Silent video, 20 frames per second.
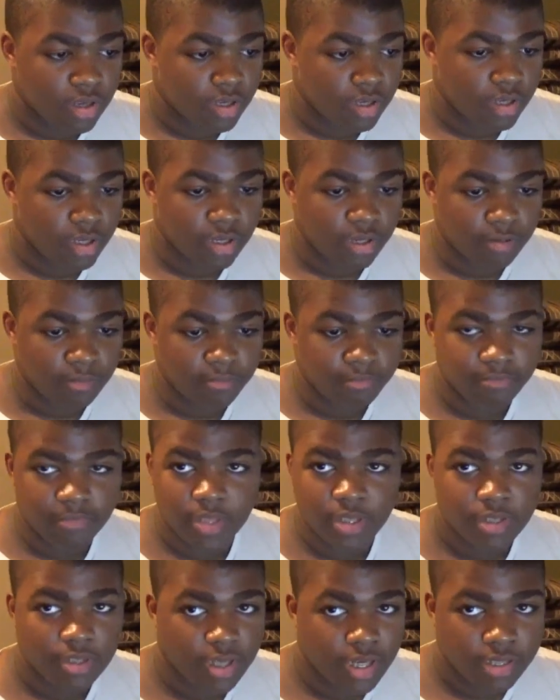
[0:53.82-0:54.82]
you know,
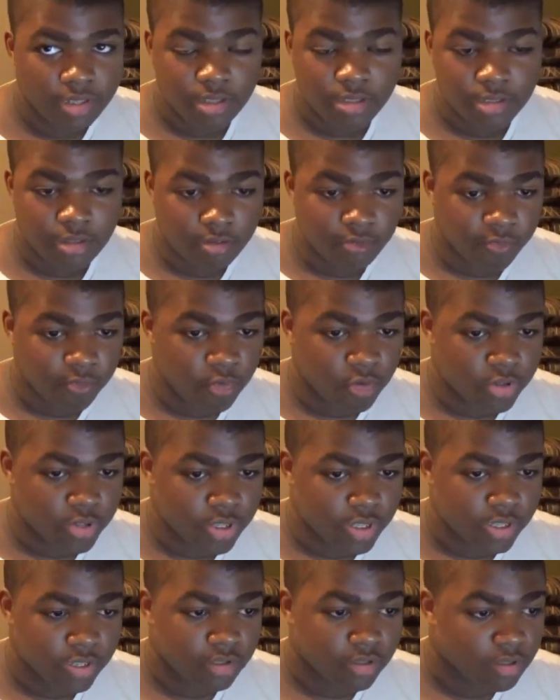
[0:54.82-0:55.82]
that's just
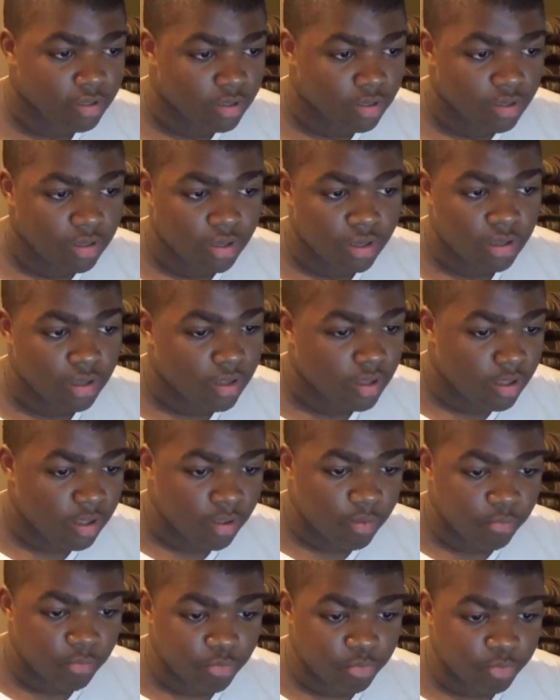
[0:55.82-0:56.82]
unfortunate.
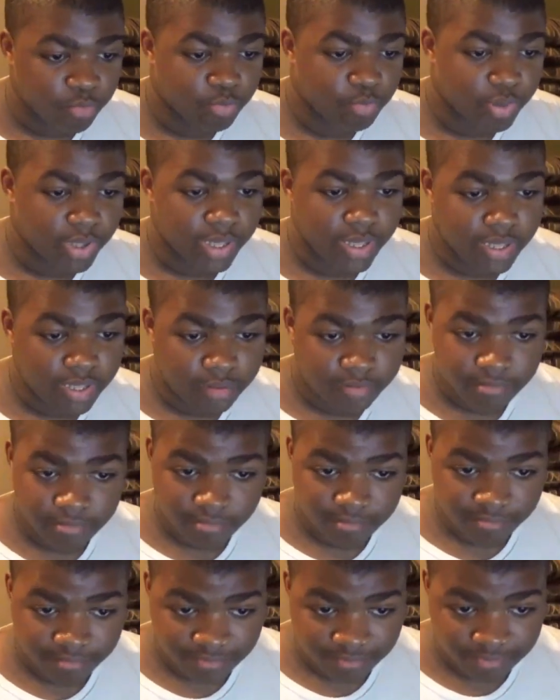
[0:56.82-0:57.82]
But
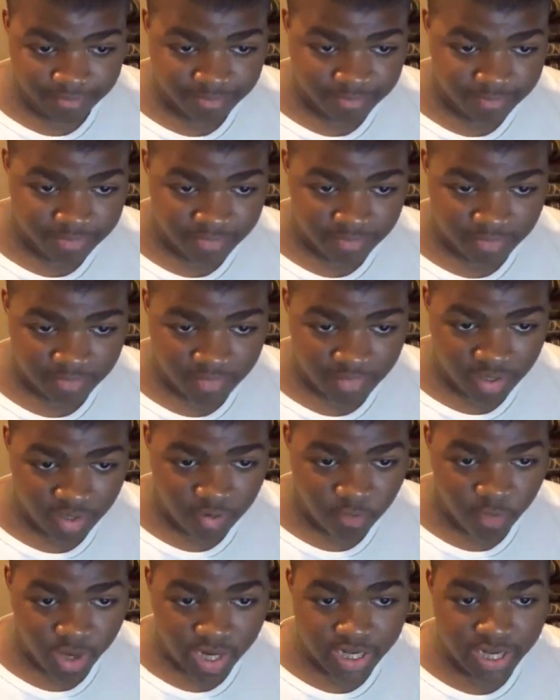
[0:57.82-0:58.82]

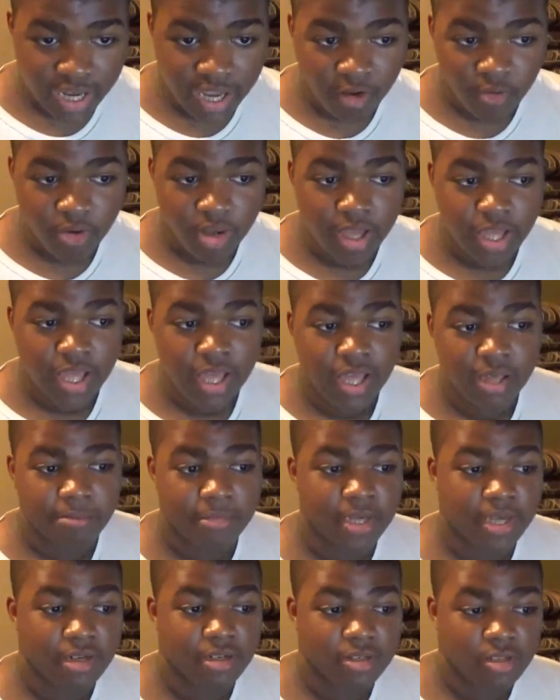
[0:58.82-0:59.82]
right now, I'm
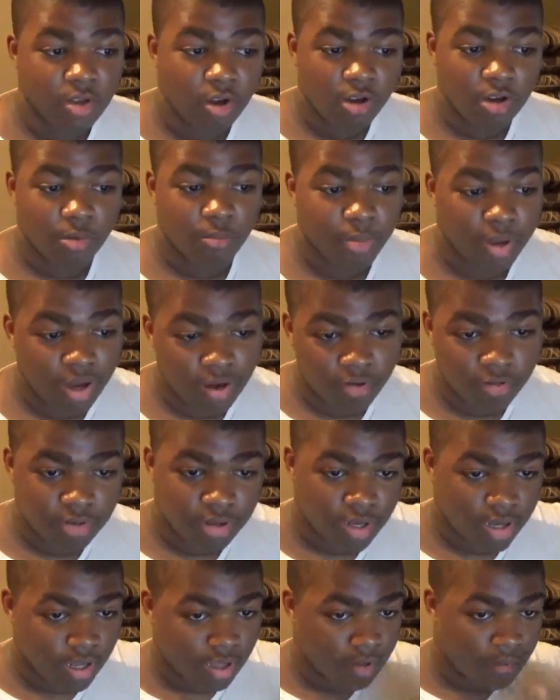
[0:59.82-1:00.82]
here to talk about
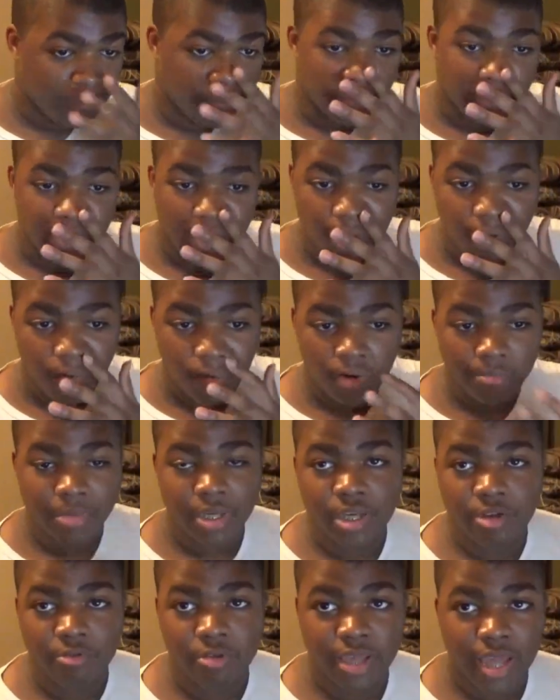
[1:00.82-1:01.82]
I'm
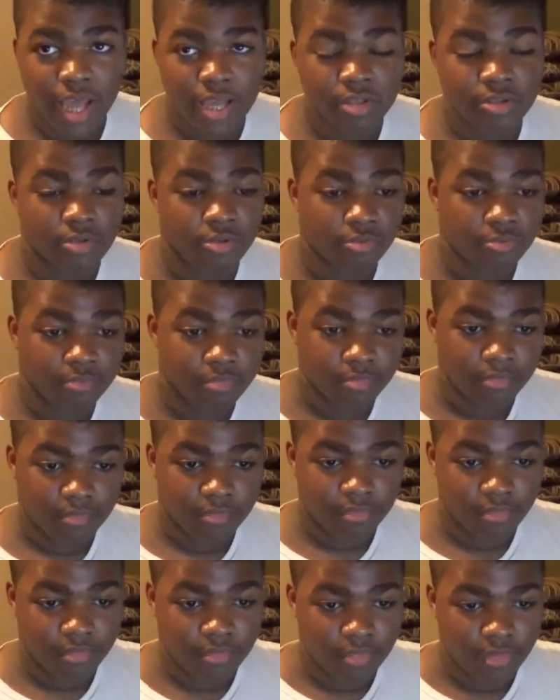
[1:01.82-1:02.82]
here to react to
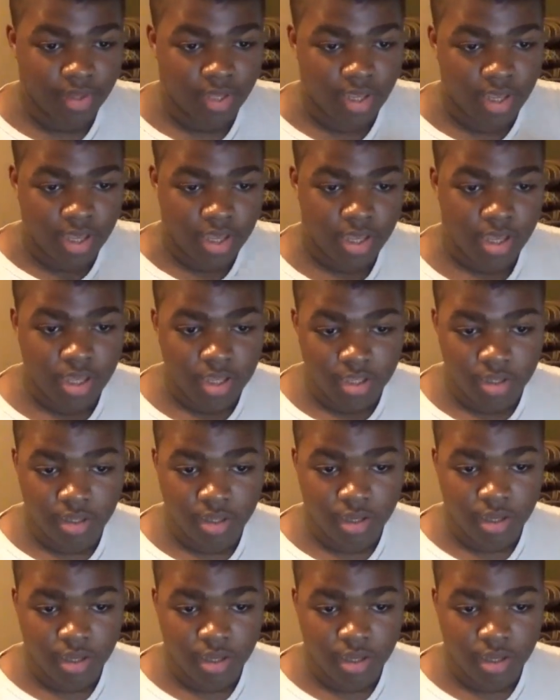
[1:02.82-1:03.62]
the